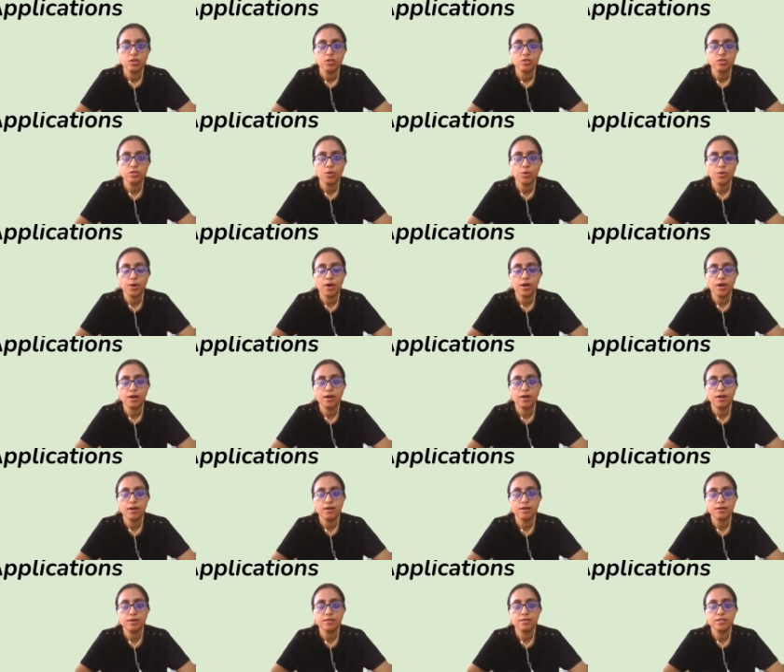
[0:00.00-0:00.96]

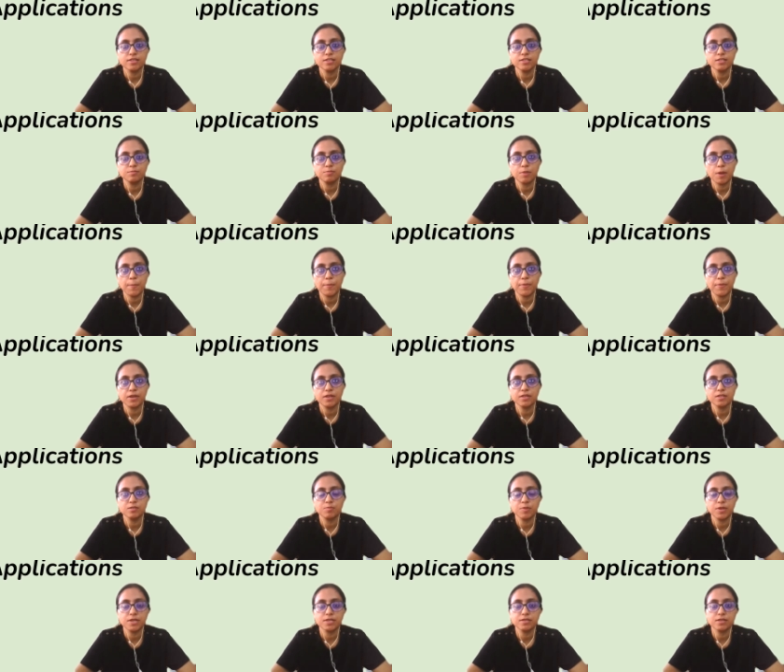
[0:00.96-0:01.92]
This paper
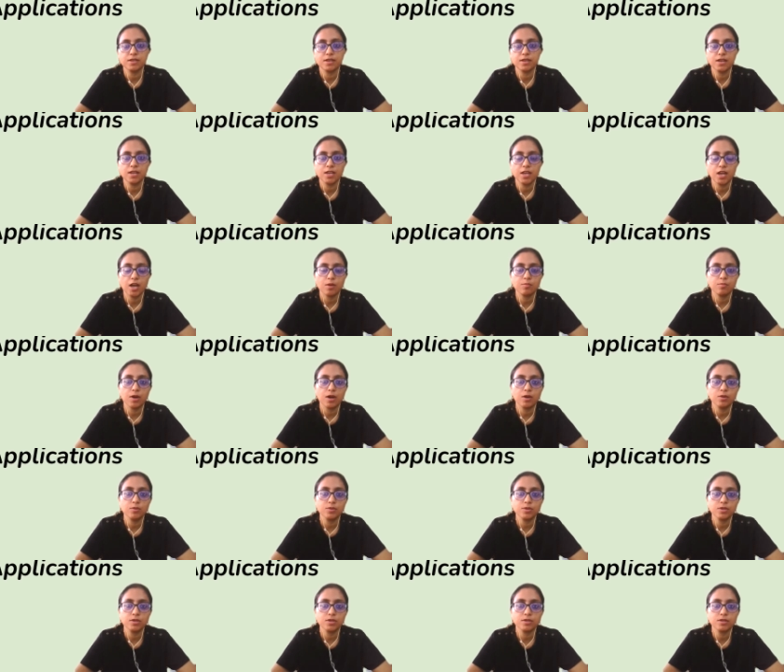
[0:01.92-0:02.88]
is basically
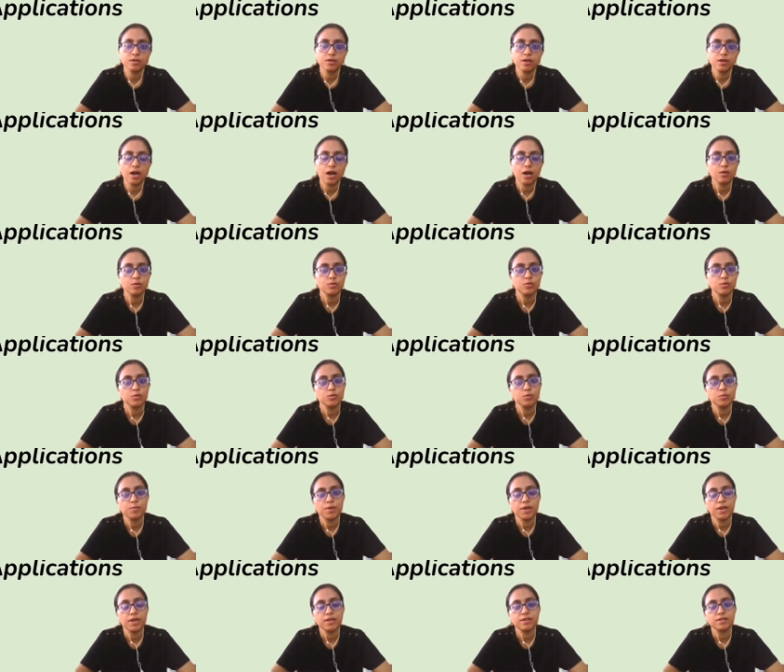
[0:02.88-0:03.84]
about how to
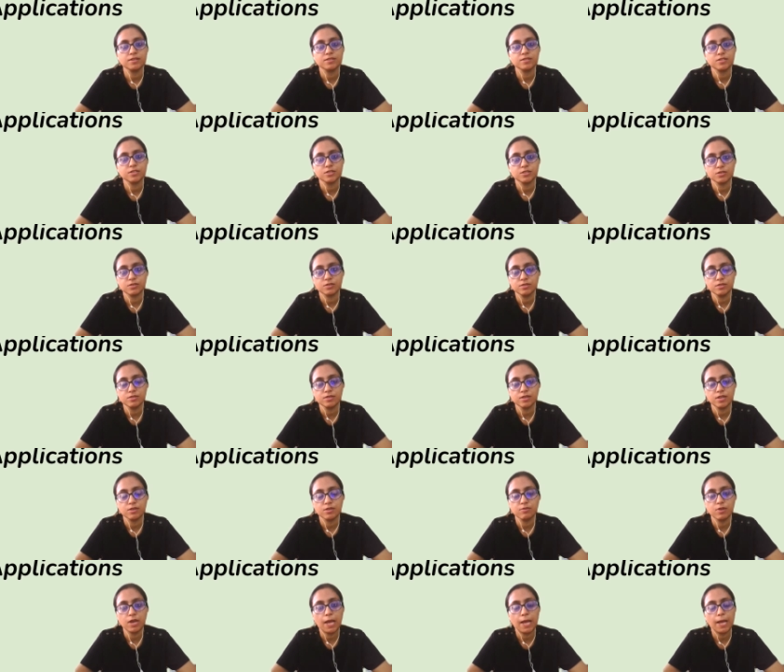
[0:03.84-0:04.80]
make decisions.
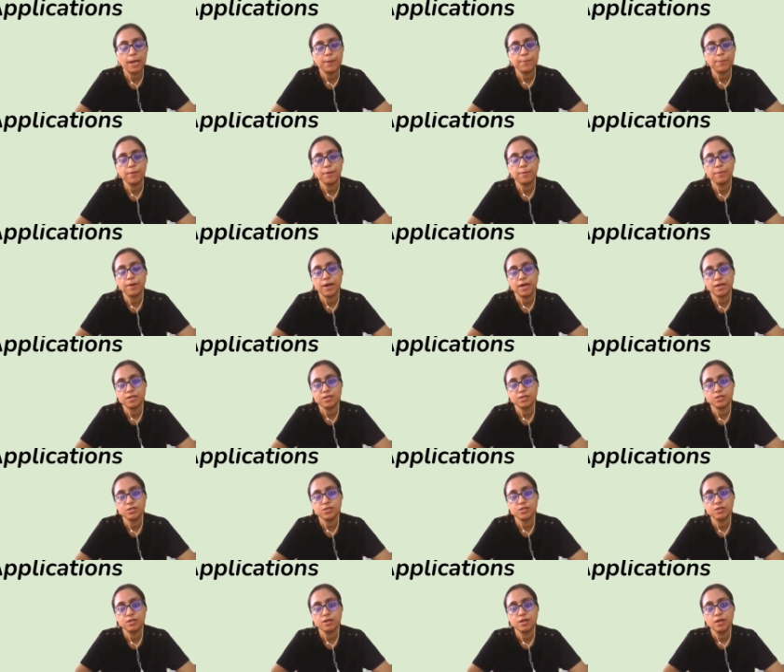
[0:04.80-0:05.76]
It will help a
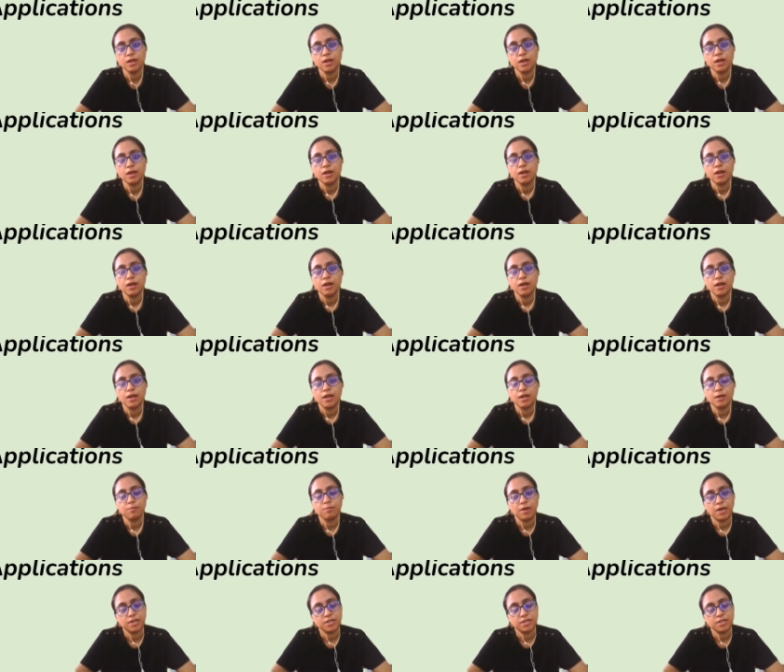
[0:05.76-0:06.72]
manager
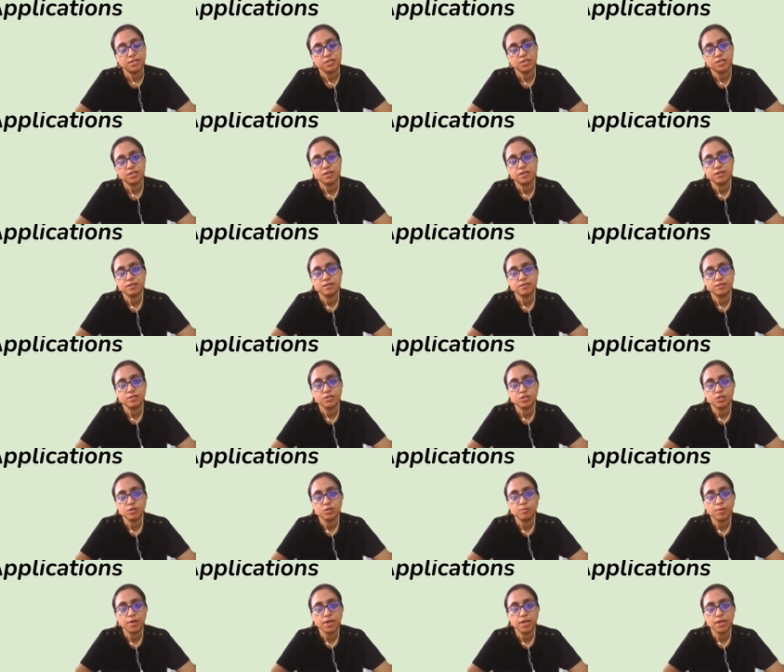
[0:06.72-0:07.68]
in managerial
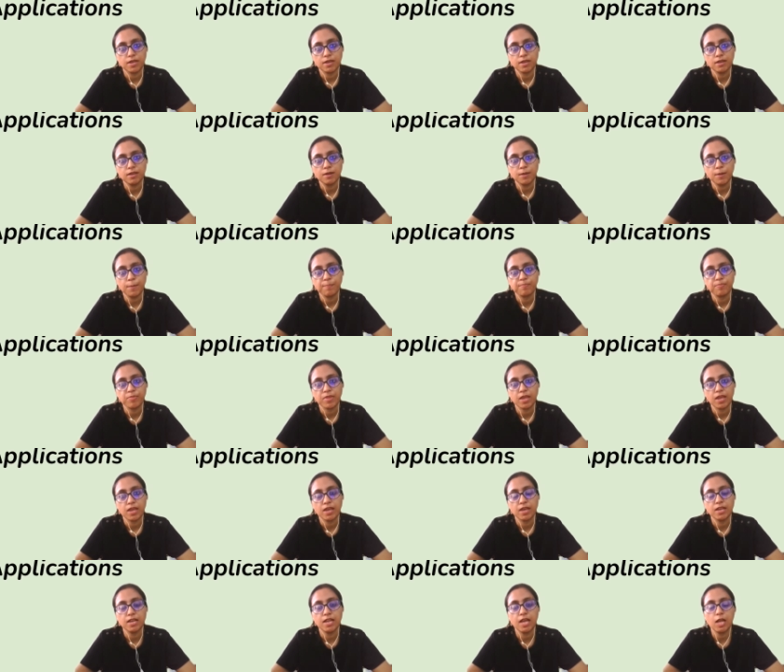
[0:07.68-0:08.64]
decision making.
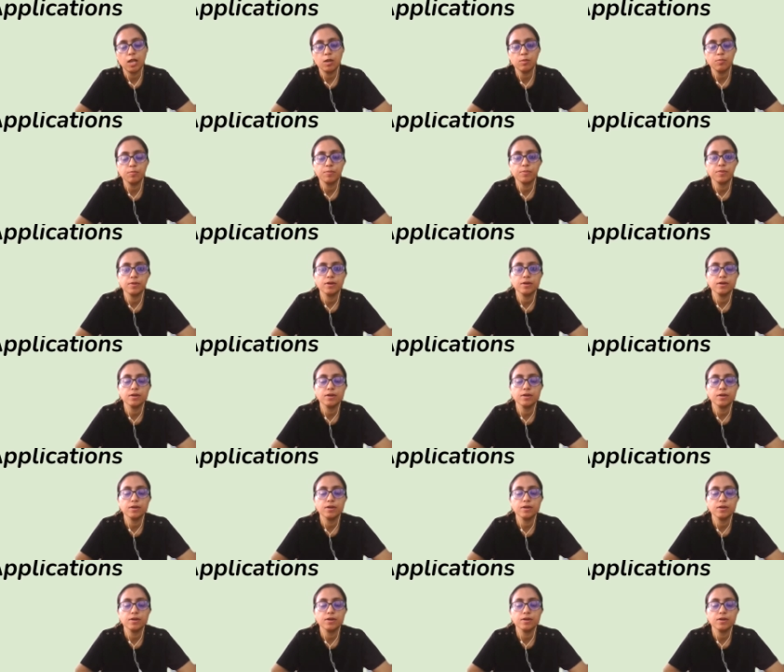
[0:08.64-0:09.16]
He'll help